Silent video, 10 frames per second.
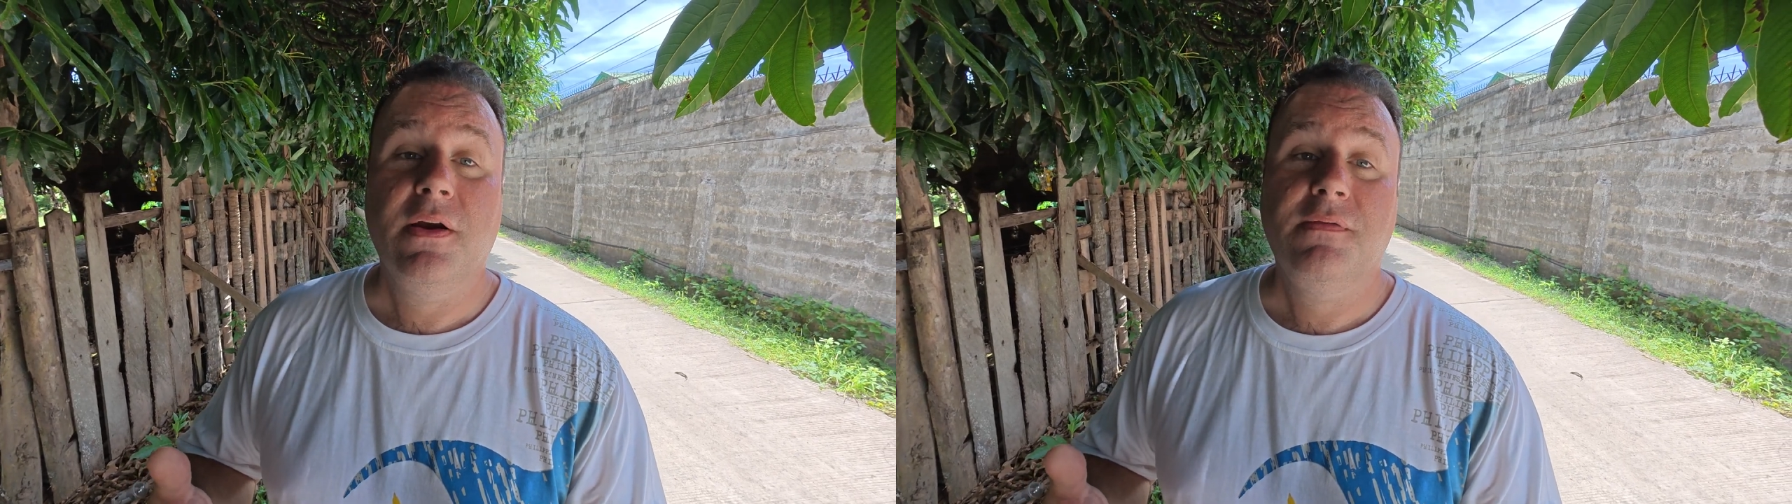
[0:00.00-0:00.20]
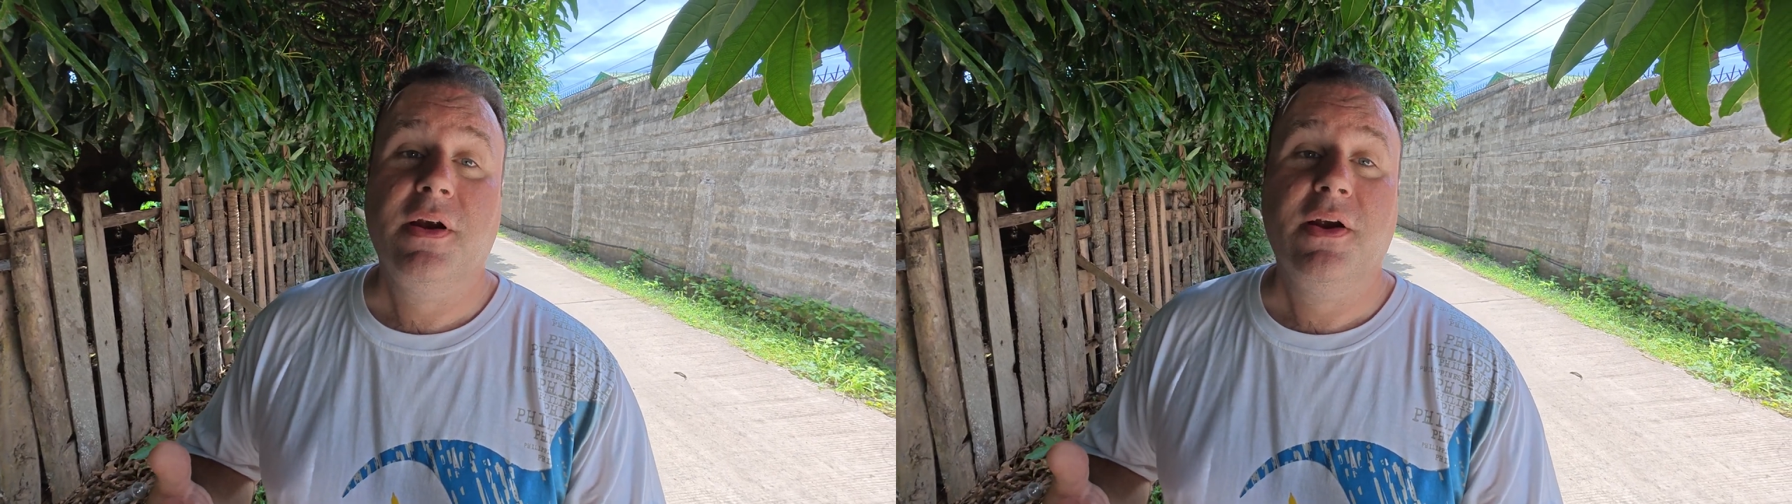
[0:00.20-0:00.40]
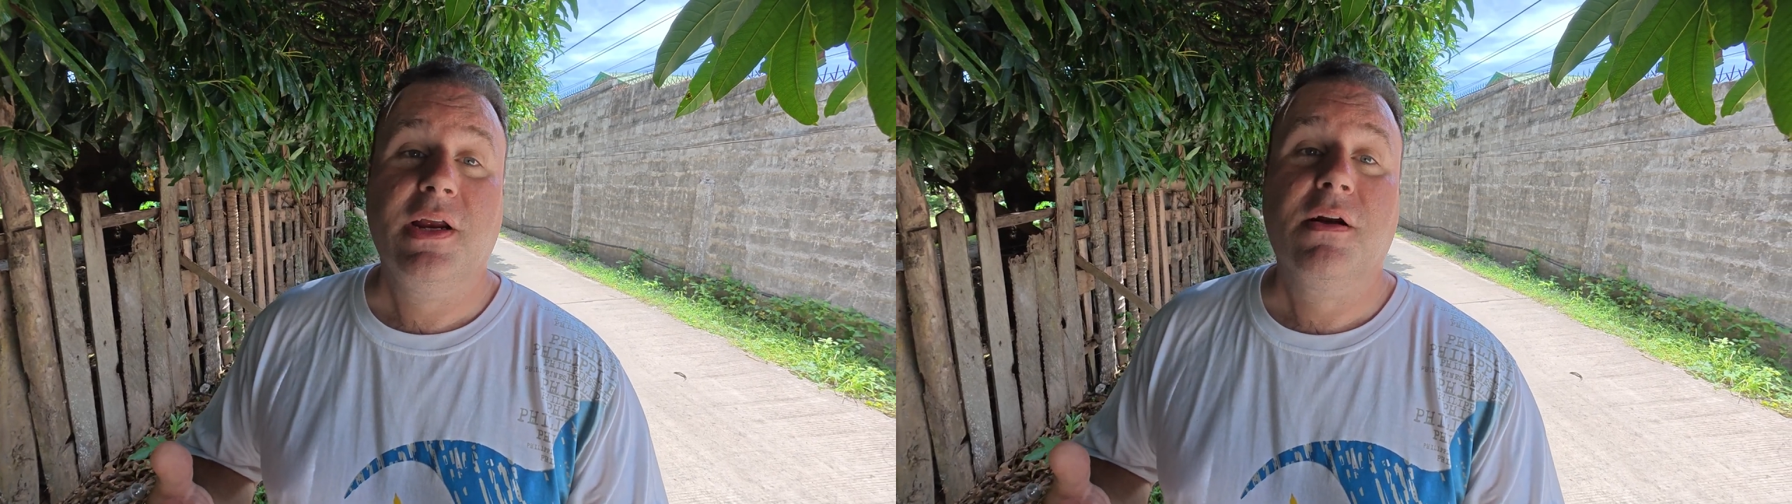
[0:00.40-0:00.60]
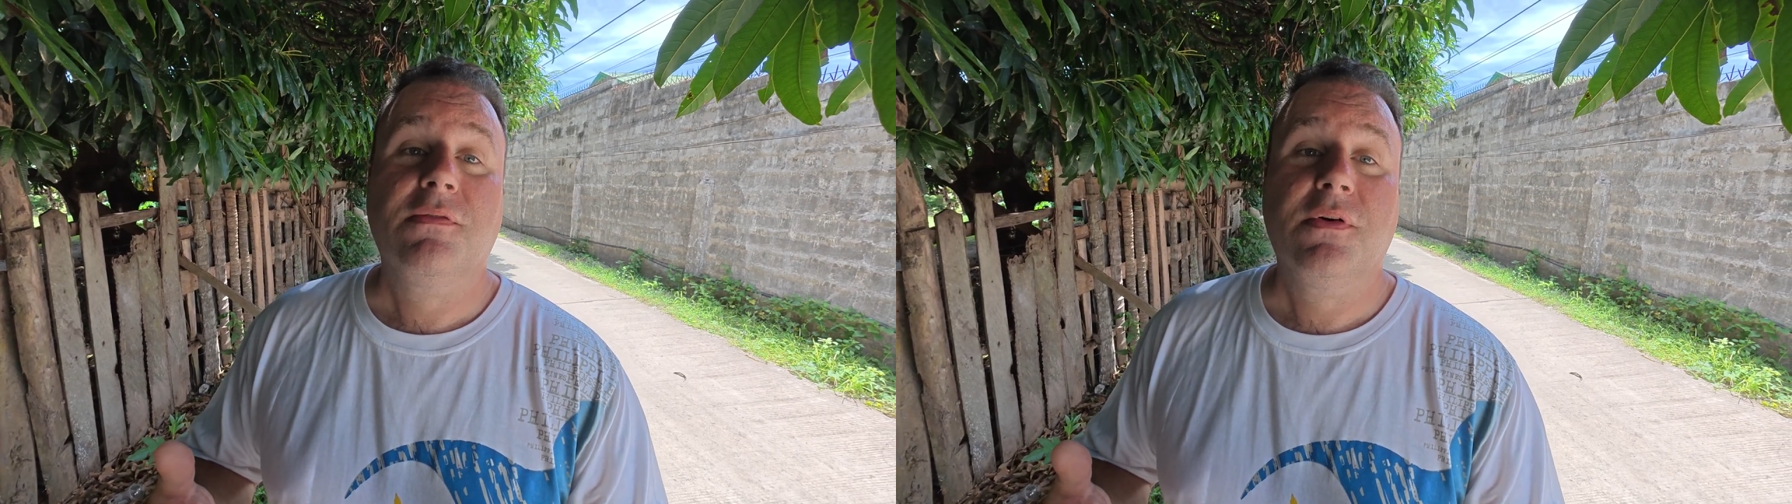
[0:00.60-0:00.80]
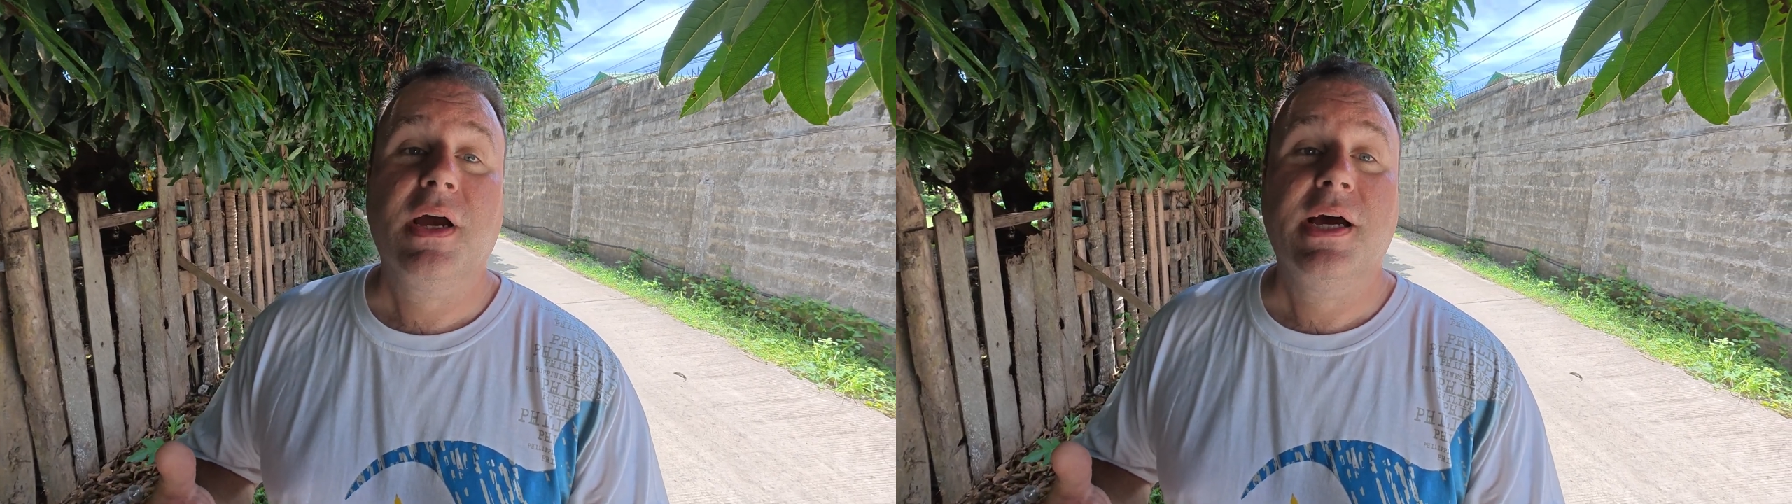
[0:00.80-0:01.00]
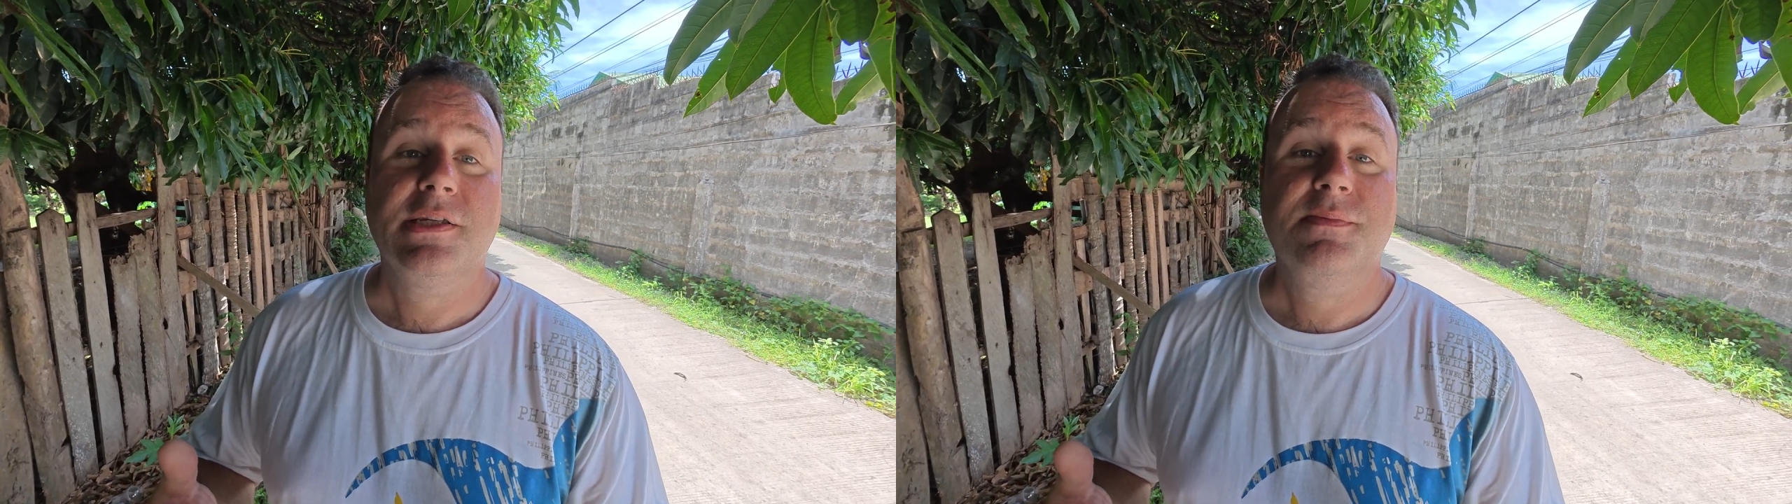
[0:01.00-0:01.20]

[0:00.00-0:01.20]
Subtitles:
very careful, guys,